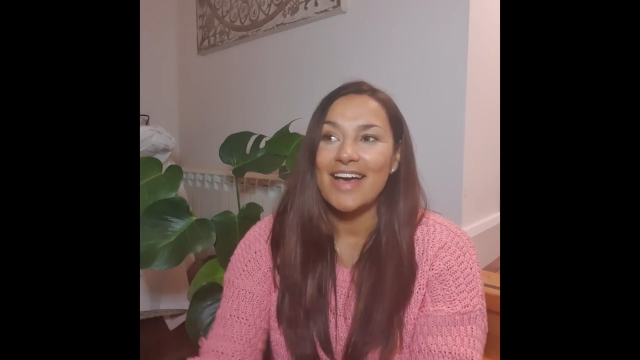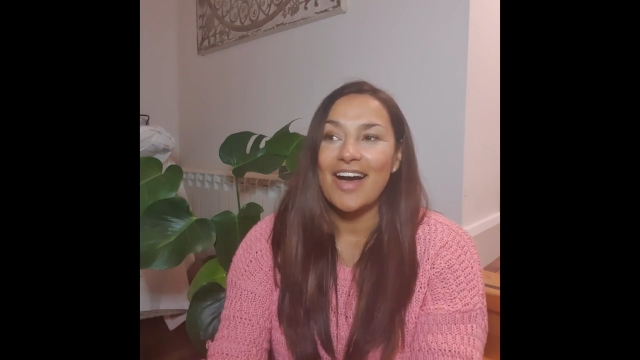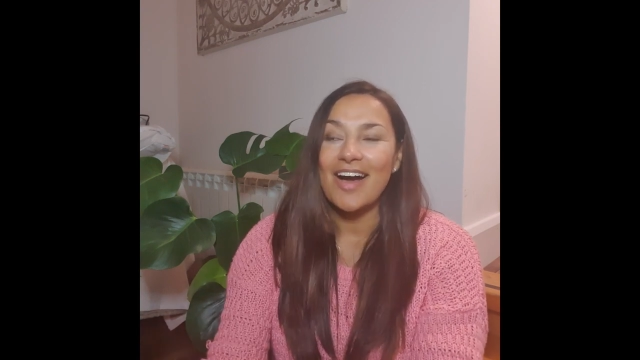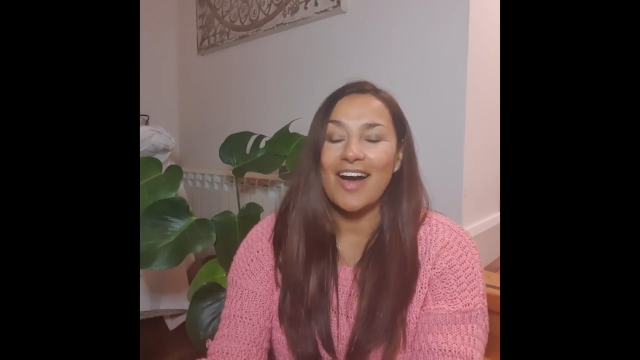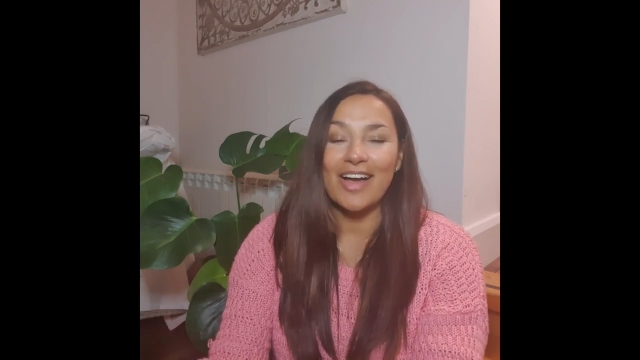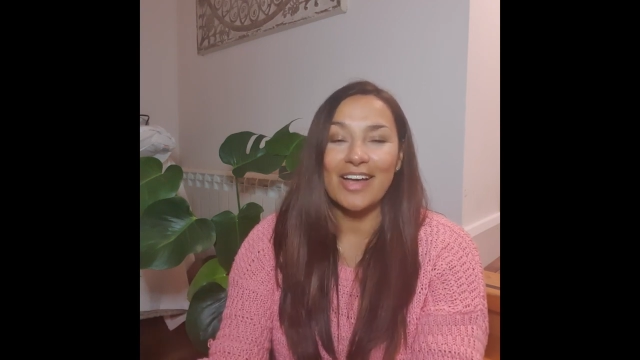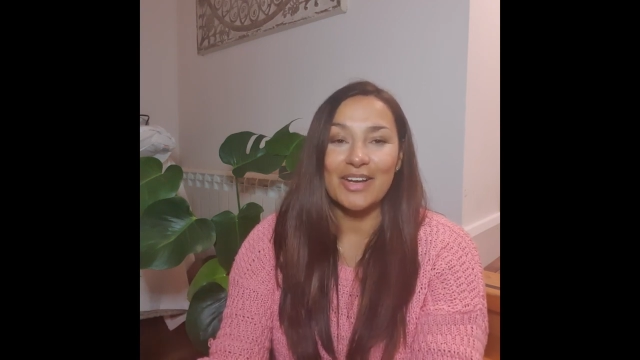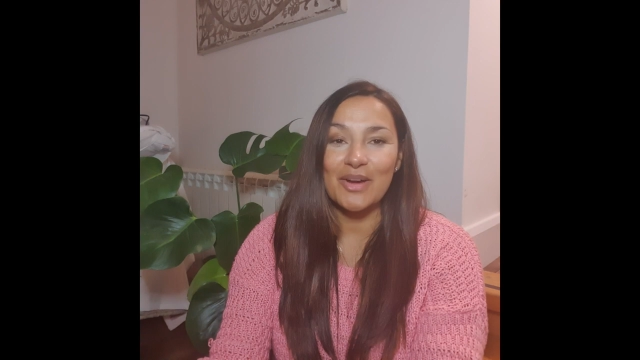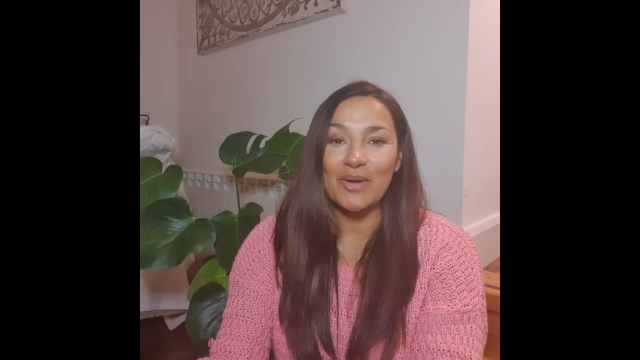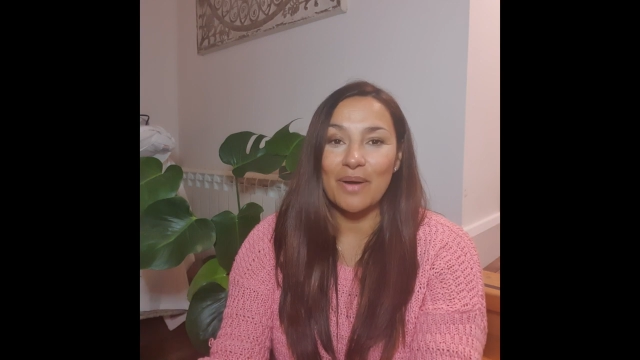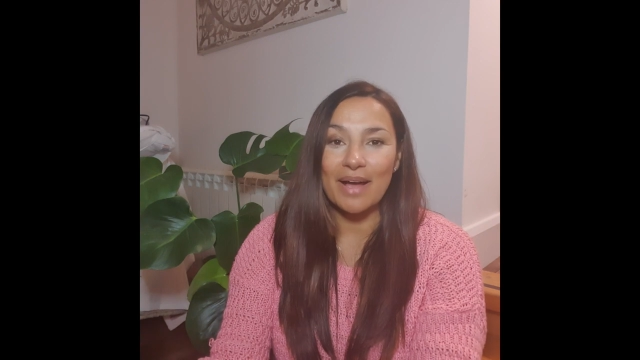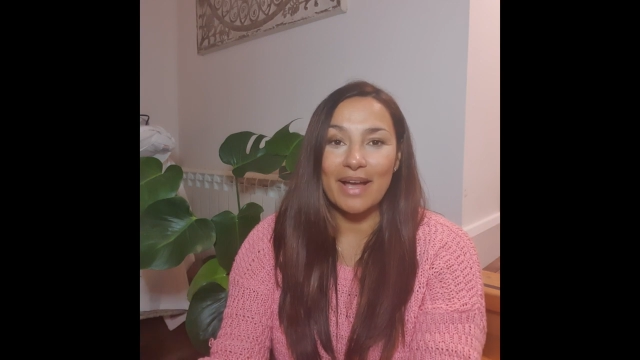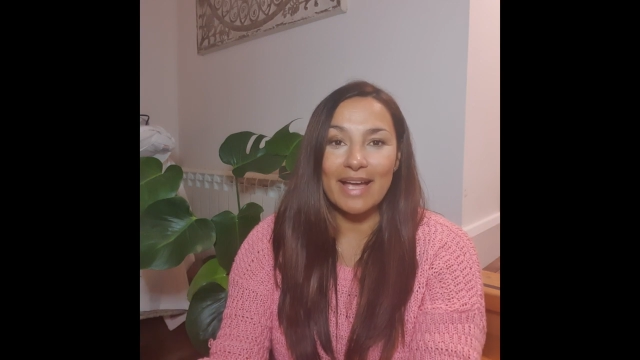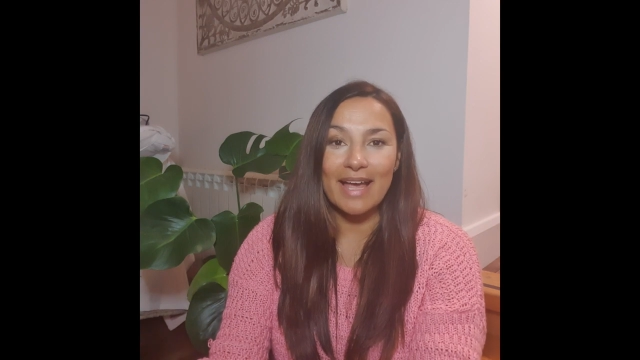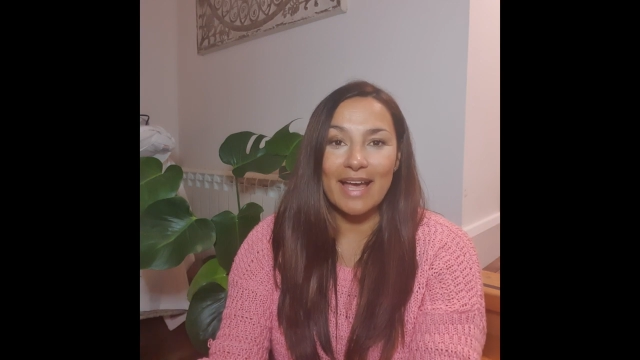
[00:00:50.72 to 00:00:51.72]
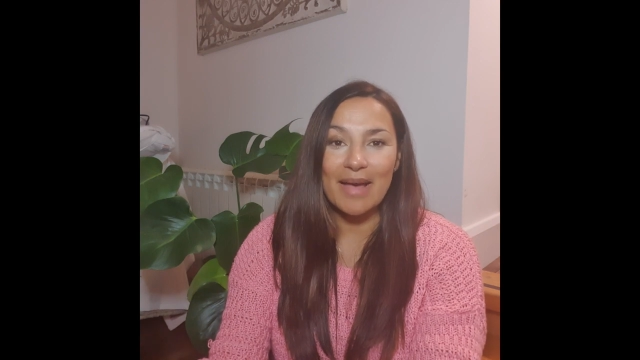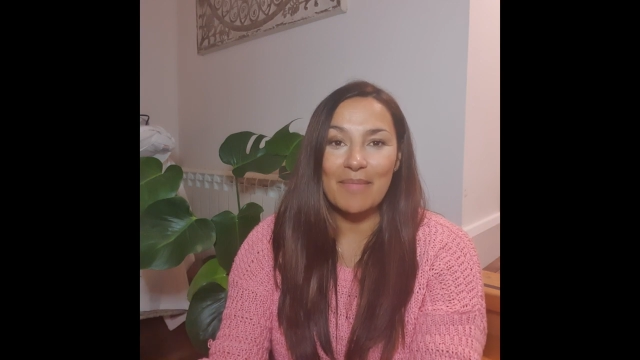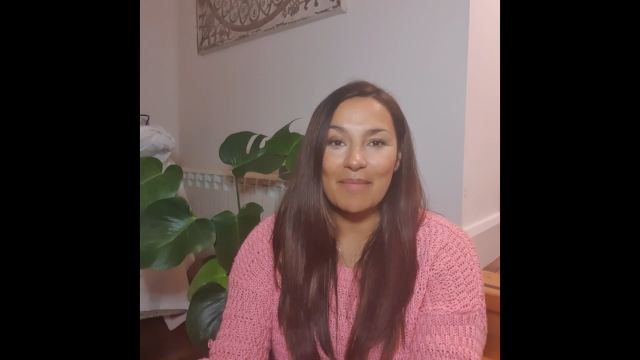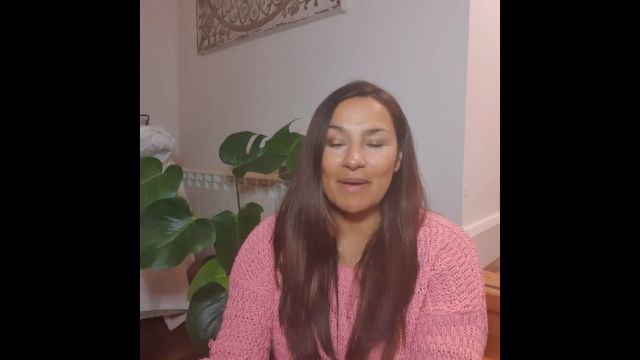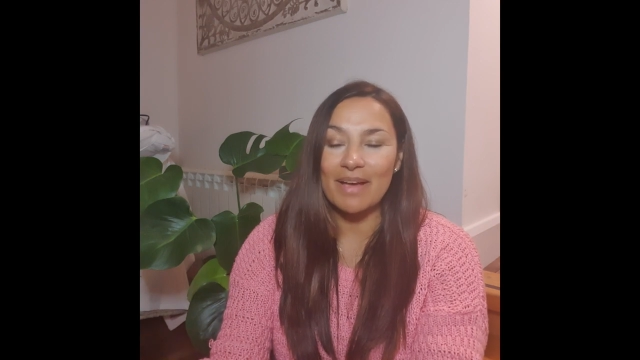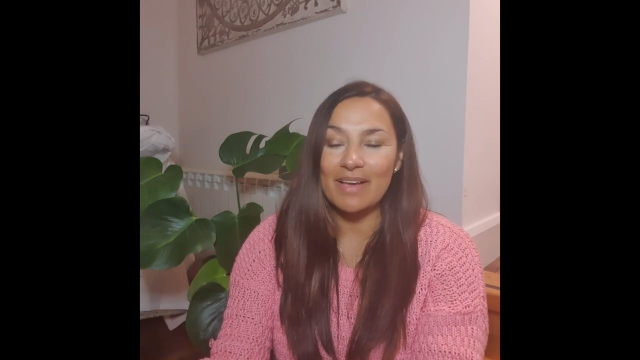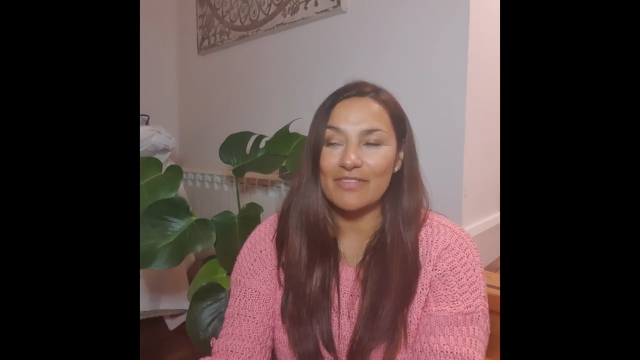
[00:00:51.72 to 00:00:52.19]
I know I
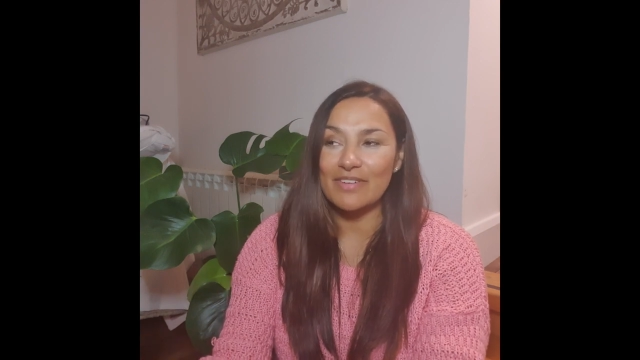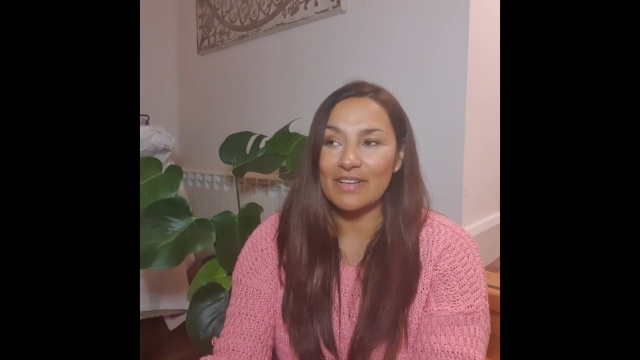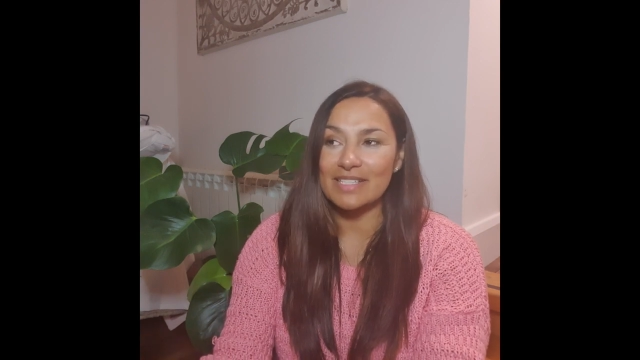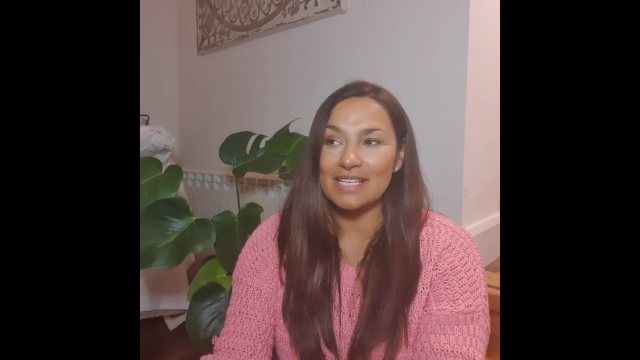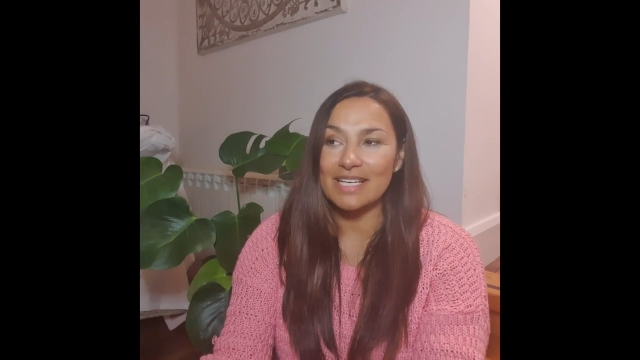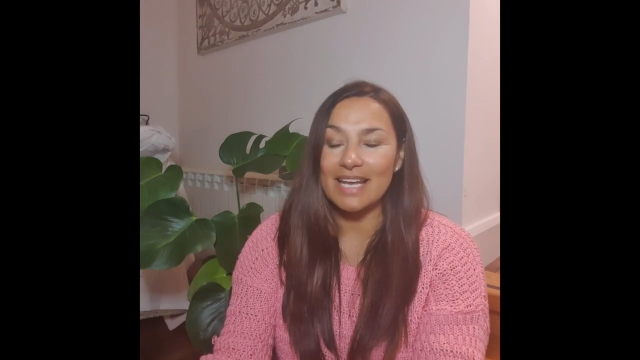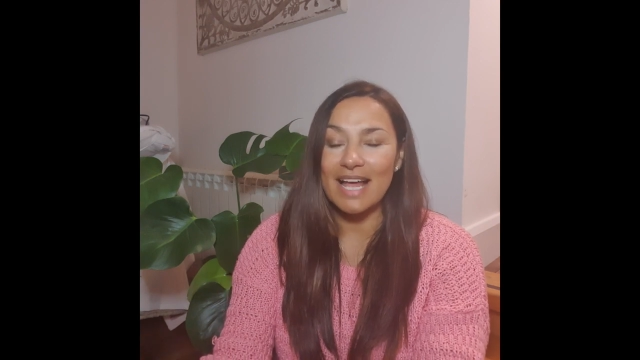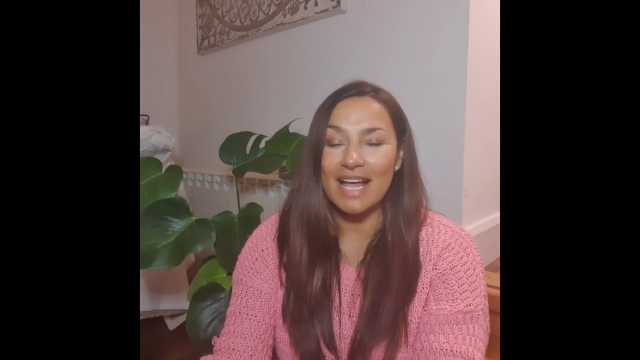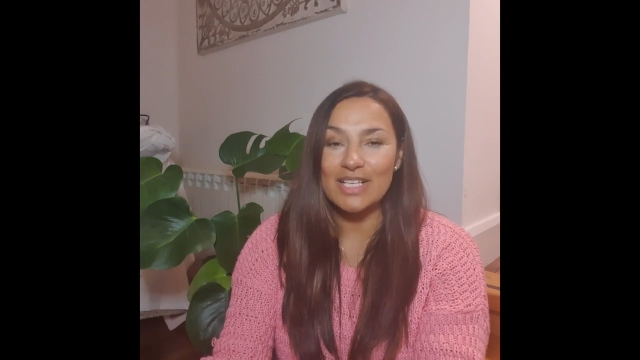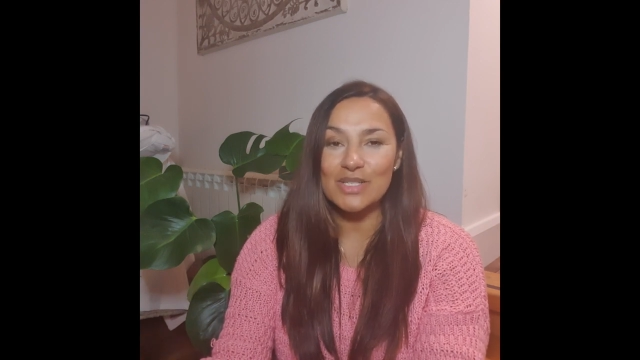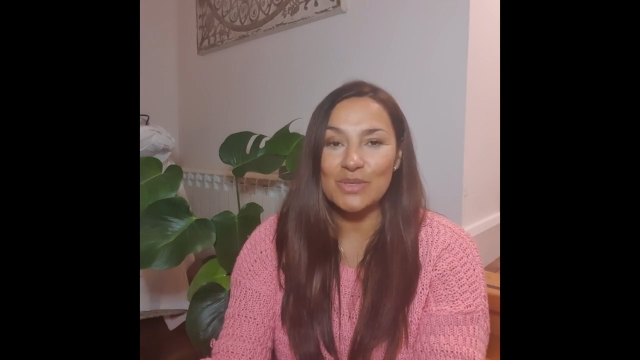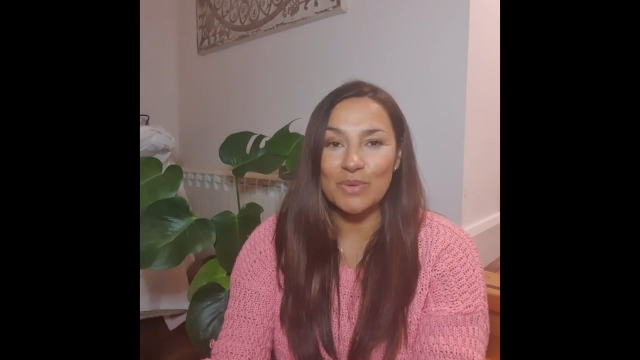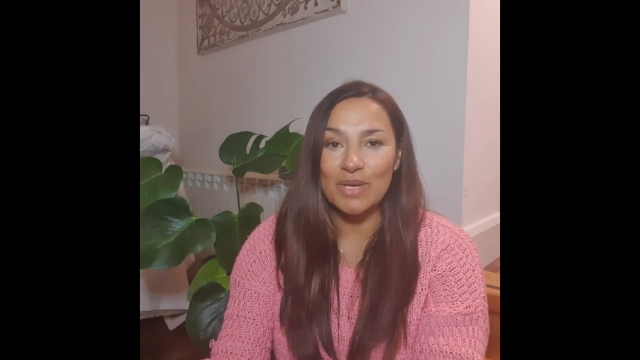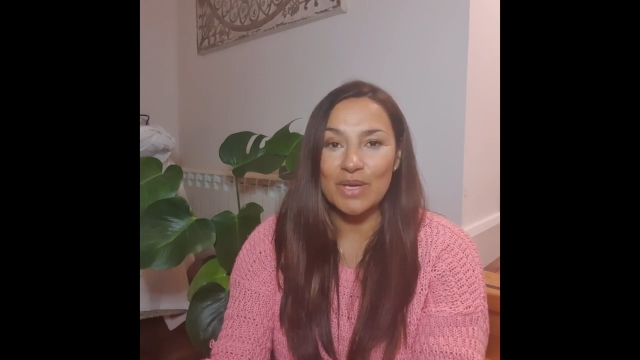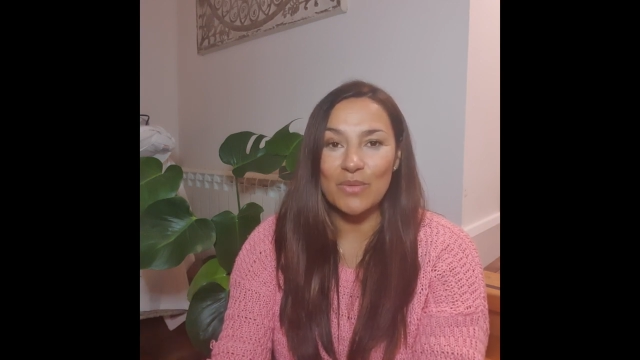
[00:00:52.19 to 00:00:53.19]
am. I felt it last week